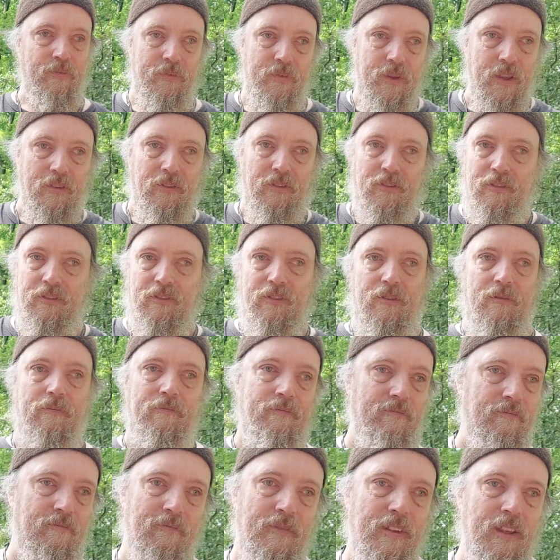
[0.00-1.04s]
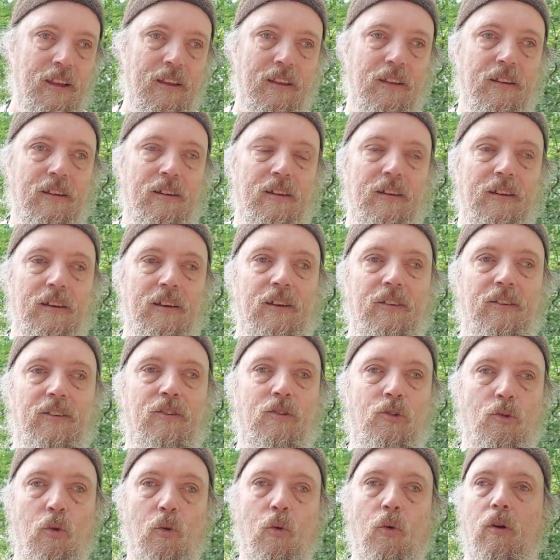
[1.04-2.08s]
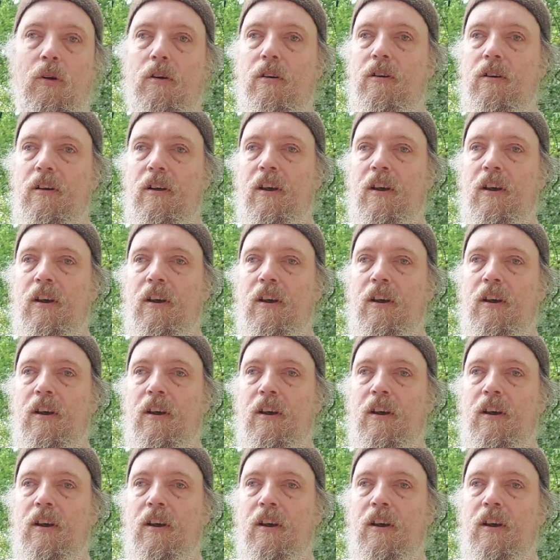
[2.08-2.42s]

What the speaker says: it's true.